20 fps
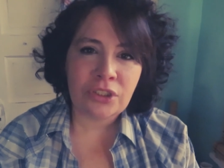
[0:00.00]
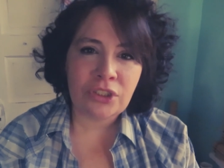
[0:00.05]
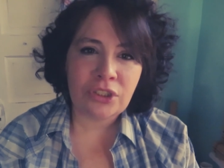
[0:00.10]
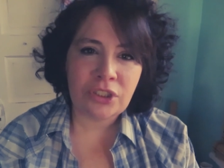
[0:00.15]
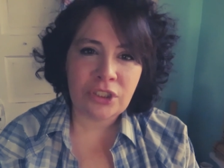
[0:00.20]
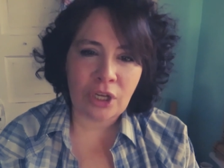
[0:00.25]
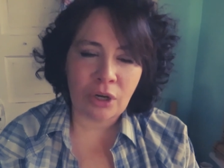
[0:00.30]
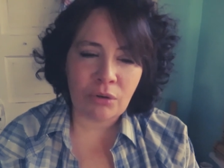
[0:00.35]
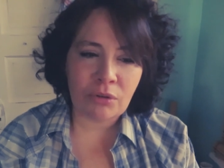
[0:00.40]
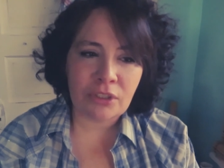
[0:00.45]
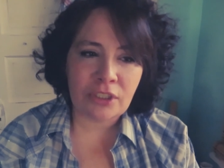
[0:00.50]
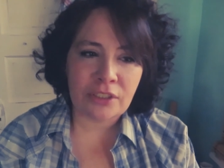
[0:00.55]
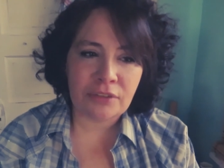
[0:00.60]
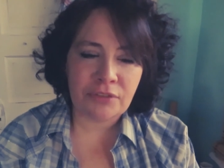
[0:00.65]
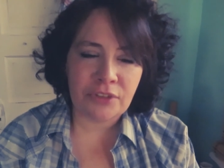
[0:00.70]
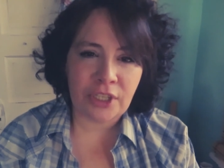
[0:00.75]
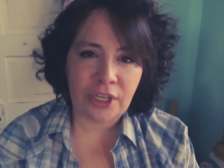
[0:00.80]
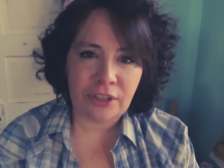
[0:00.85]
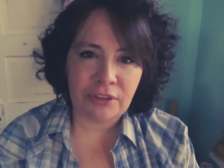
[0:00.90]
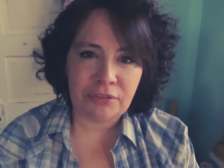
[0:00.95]
Don't live
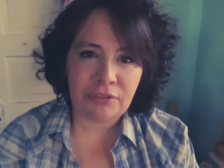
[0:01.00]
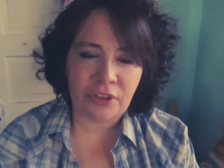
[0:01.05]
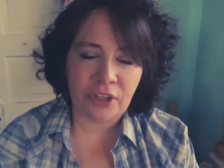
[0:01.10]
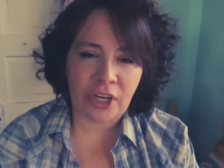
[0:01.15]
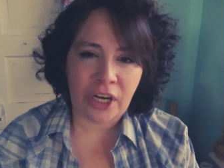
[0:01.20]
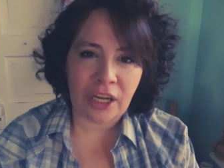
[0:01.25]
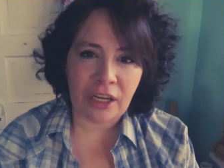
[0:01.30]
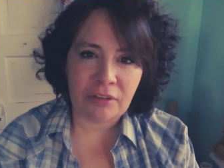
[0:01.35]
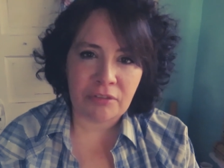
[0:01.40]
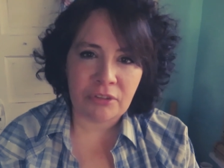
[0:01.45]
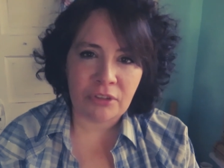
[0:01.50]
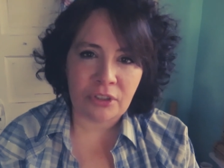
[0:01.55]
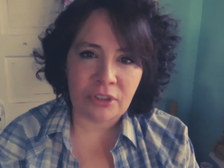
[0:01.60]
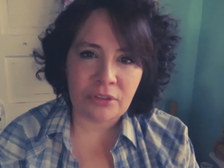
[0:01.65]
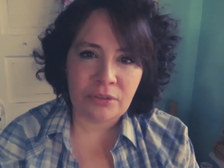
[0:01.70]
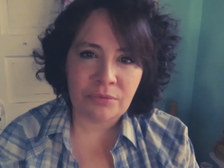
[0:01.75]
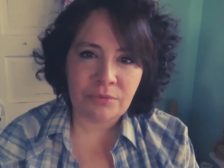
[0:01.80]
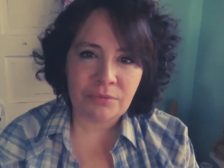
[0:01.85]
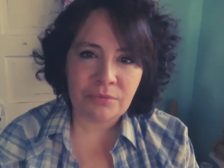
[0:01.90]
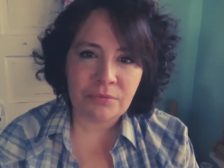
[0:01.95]
there
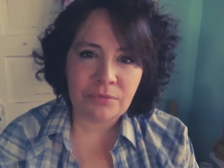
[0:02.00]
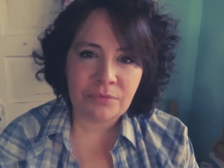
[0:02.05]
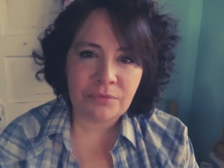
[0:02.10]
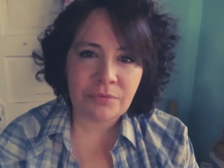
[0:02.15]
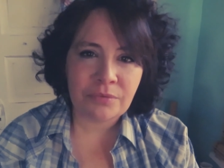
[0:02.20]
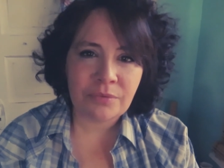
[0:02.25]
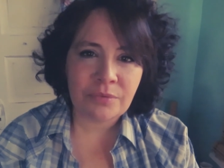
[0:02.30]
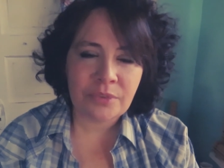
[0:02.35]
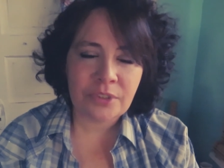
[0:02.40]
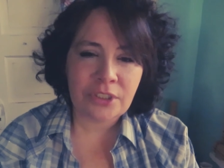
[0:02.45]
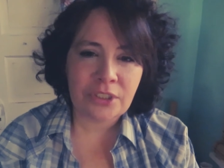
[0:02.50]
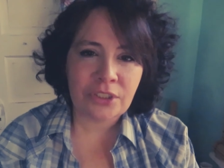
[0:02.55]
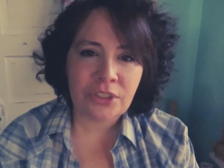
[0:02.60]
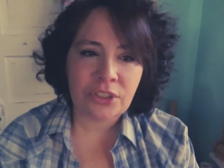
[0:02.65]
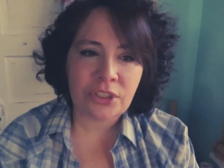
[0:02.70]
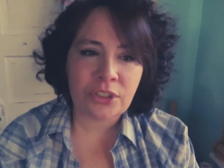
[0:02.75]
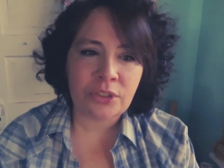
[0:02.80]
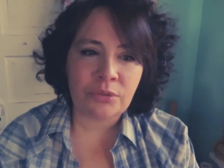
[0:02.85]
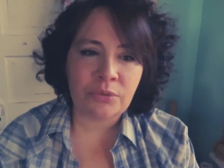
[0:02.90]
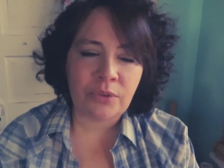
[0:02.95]
forever.
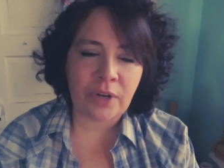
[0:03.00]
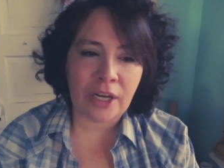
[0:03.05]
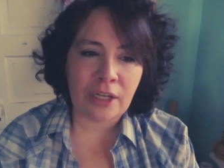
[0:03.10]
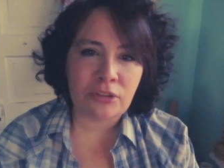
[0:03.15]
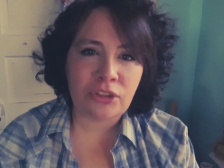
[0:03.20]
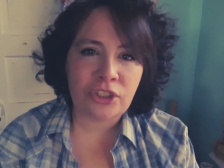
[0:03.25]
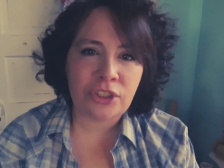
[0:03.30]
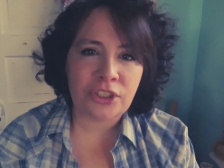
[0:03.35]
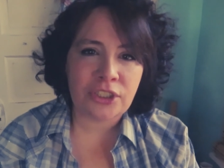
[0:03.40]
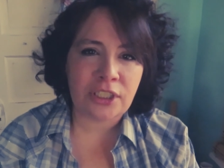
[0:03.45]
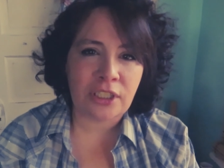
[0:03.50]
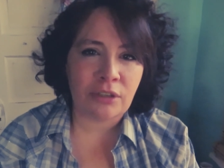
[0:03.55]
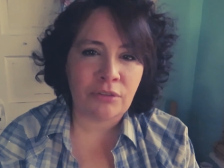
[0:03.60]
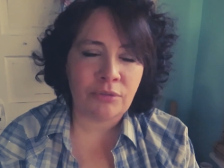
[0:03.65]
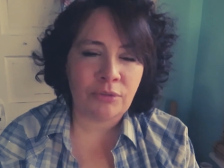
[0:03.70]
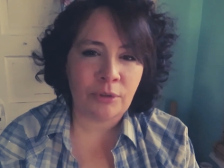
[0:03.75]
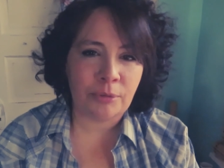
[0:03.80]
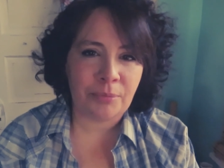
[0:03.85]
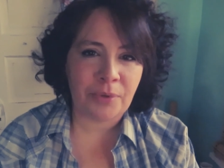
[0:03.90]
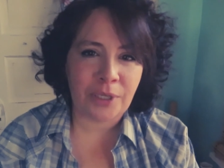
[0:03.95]
Surround
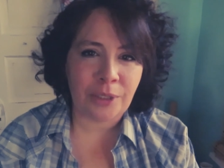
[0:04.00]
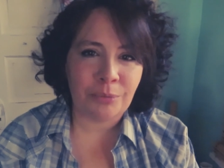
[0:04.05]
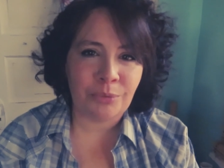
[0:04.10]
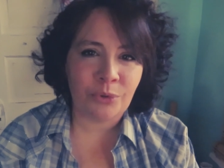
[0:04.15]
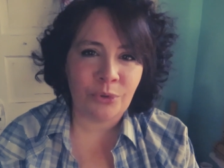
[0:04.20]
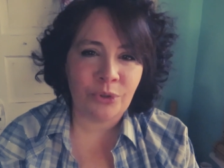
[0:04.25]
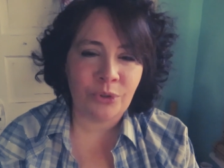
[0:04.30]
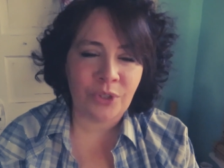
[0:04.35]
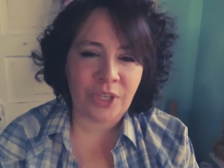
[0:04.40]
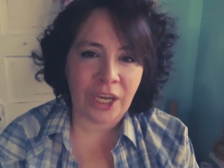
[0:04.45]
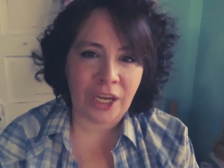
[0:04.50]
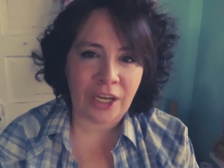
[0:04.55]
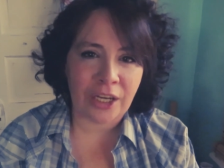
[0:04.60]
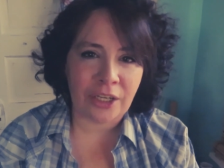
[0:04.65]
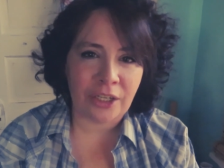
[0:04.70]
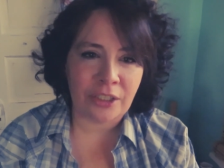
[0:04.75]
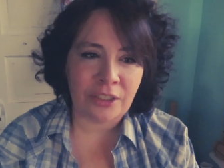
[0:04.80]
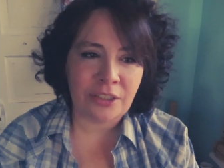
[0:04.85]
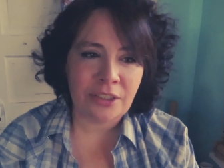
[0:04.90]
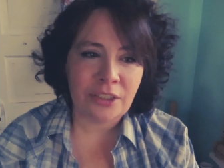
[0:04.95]
yourself with people who
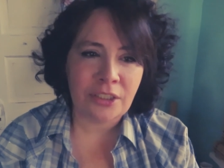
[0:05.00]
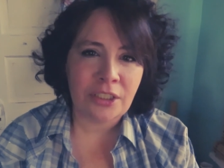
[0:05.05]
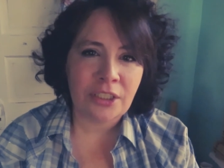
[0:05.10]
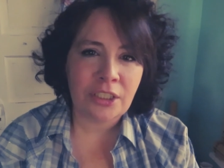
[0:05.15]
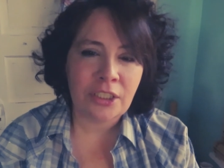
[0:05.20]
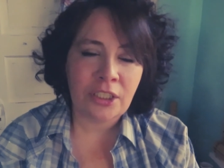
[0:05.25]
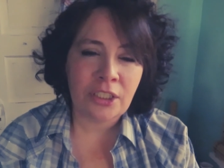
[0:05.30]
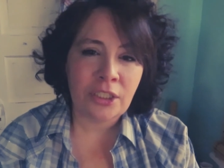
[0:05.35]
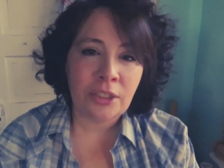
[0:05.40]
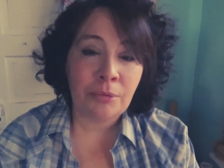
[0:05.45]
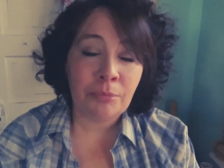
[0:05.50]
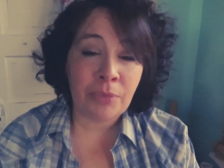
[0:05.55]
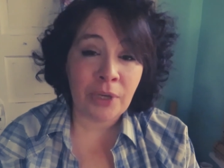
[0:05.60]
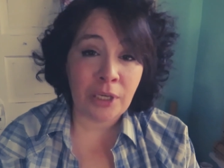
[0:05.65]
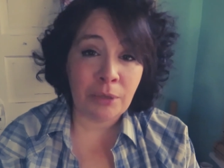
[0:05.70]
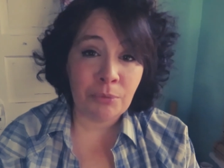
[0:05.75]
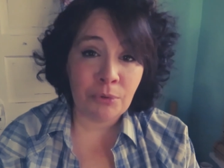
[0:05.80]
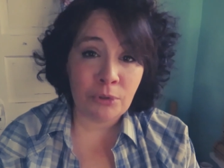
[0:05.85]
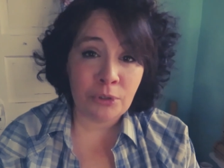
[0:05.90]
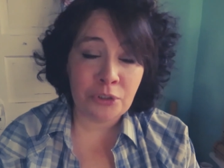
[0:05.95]
care,
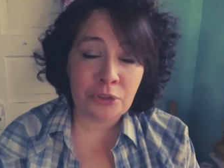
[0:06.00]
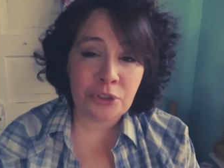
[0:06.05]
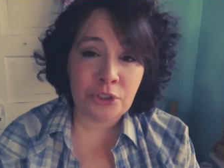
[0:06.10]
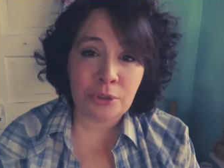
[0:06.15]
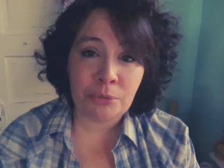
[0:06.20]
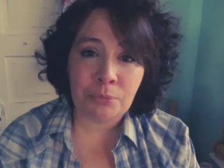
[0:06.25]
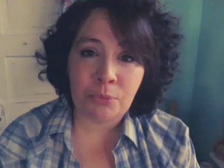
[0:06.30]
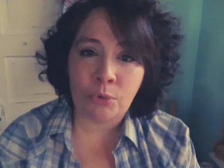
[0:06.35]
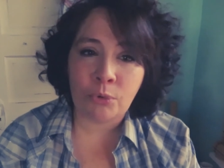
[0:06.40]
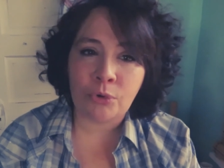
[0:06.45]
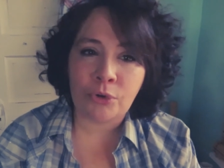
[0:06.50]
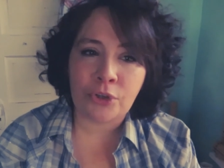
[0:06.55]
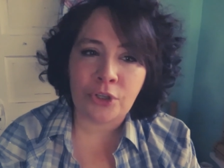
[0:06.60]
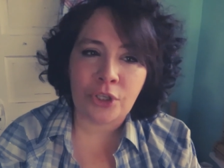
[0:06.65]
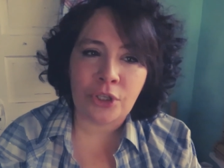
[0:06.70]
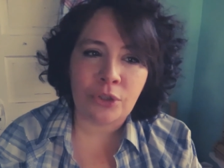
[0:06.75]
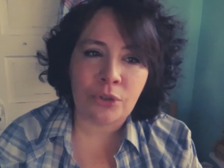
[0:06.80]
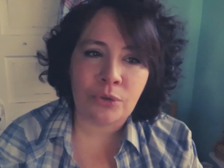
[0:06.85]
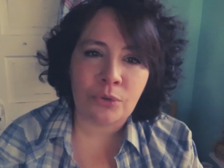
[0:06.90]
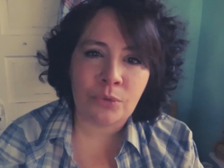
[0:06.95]
people who support
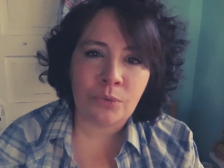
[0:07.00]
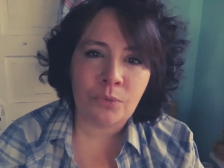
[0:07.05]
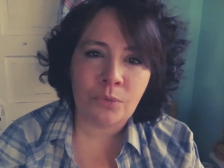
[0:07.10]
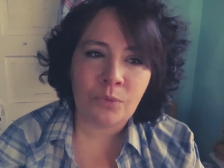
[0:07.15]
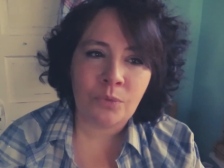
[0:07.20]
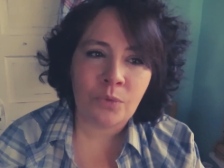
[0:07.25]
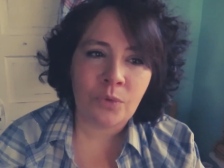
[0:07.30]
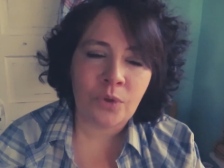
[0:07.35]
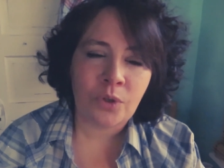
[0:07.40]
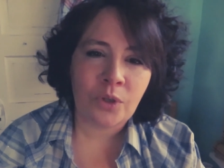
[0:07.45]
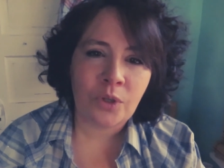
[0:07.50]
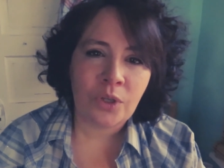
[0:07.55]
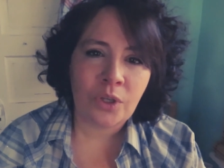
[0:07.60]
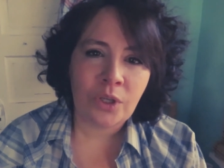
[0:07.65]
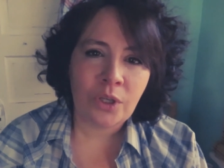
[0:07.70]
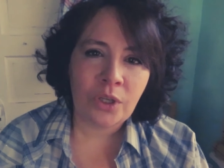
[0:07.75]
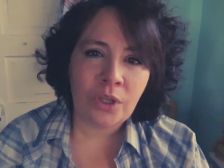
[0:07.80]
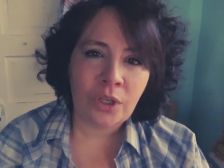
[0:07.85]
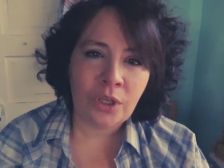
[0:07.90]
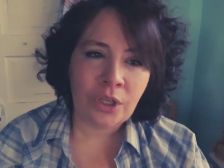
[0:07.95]
you,
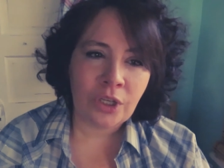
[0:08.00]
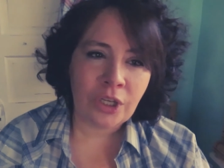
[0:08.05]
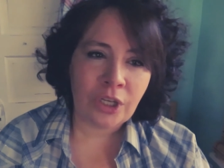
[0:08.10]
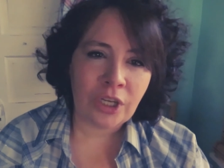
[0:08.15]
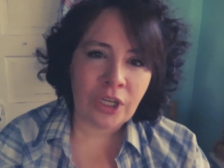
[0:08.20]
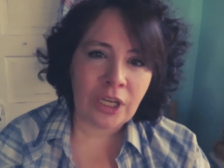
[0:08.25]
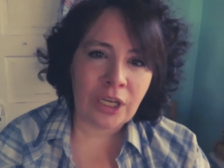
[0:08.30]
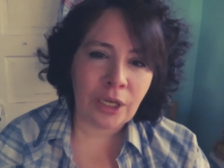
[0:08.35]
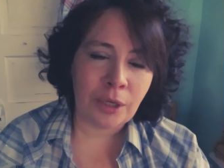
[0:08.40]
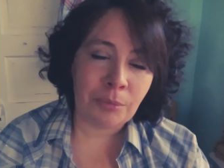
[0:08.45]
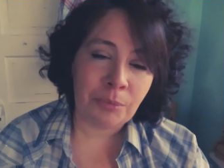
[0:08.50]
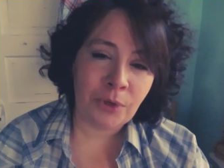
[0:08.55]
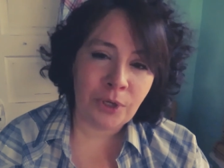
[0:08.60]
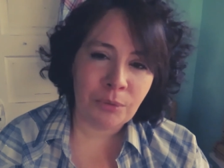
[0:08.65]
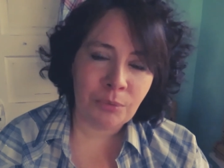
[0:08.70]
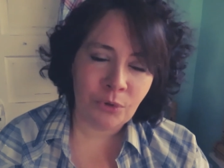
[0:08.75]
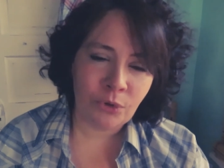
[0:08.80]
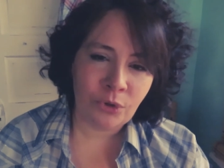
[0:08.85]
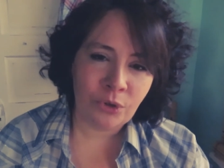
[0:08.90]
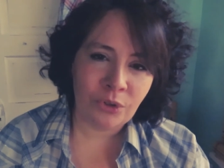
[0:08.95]
and
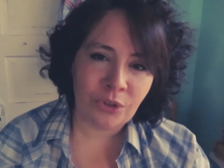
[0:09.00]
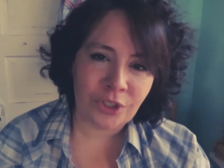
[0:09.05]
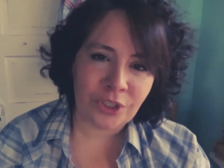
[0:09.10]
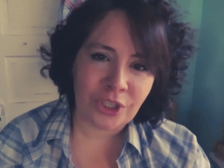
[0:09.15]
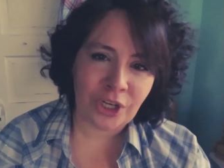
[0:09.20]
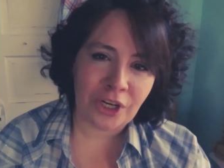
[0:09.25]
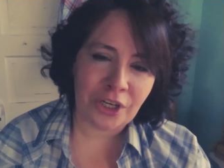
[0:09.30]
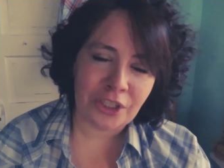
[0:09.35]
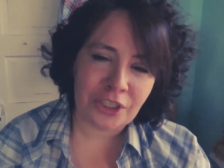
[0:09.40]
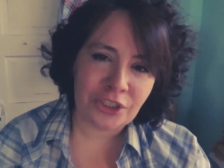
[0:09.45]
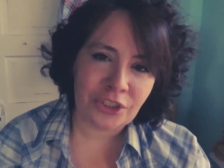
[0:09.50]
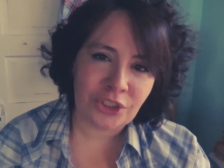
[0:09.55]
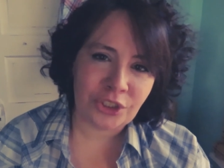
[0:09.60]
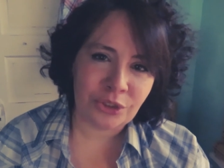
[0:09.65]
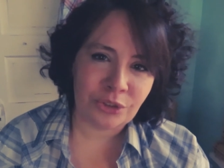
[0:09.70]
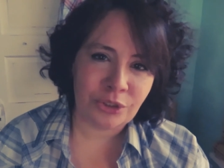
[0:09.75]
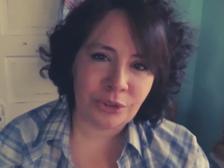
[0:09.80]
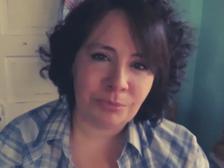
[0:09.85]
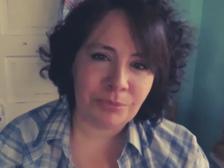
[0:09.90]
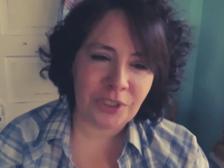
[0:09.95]
people who encourage
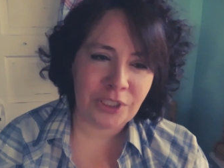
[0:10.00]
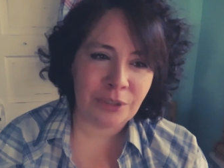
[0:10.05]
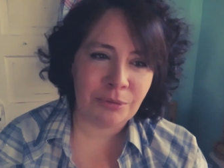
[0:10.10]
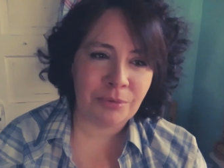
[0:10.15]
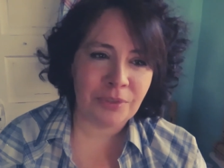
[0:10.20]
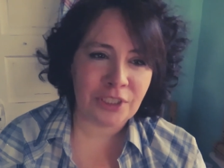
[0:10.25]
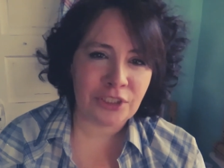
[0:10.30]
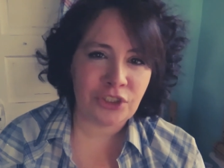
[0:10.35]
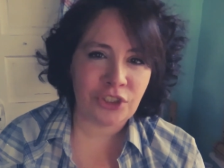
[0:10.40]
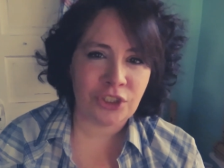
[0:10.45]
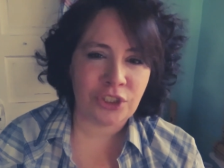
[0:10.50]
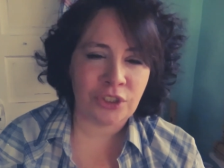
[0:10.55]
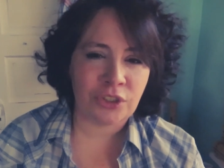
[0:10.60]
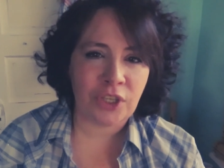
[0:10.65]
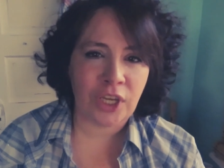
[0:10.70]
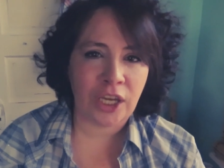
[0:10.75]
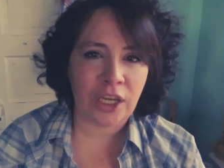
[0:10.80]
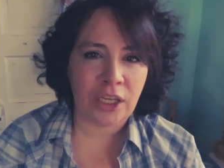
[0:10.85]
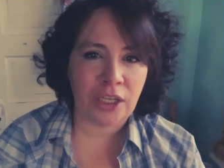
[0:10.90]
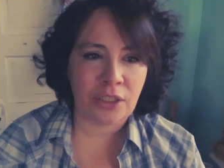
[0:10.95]
you to be the best you
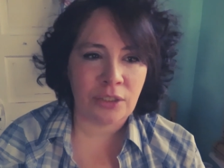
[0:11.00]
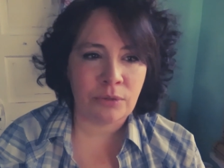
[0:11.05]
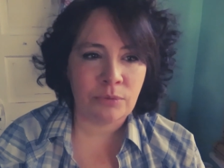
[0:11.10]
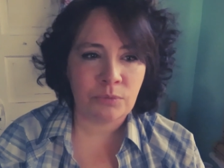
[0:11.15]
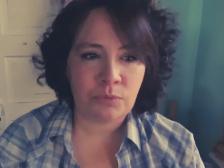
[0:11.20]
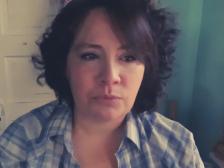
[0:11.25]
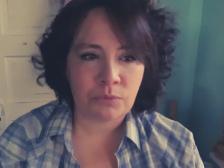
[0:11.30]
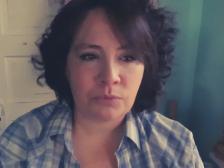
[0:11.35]
can.